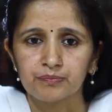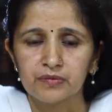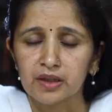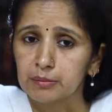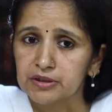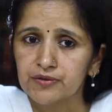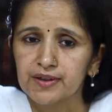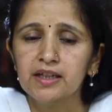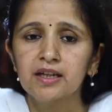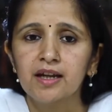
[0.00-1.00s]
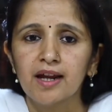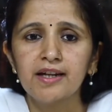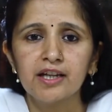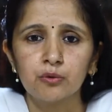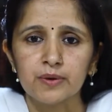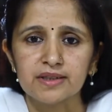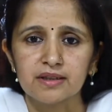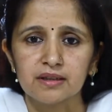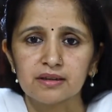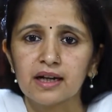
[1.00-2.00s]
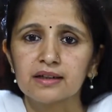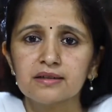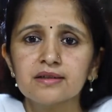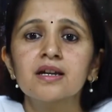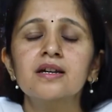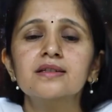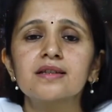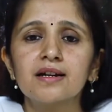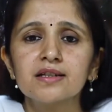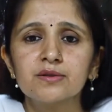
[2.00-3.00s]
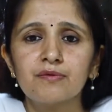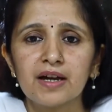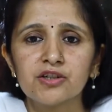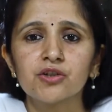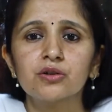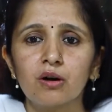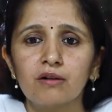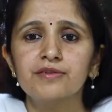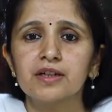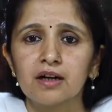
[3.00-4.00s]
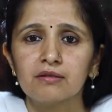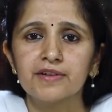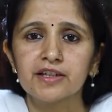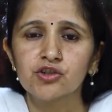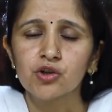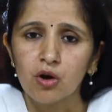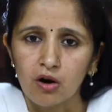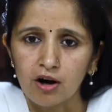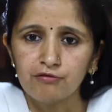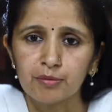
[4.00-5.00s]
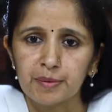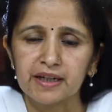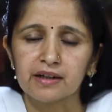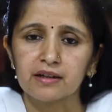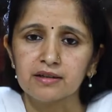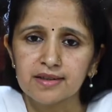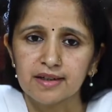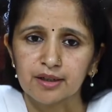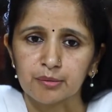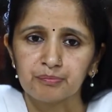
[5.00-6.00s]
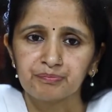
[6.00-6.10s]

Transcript: Number three, adequacy, that is satisfaction of the coverage of a particular setup.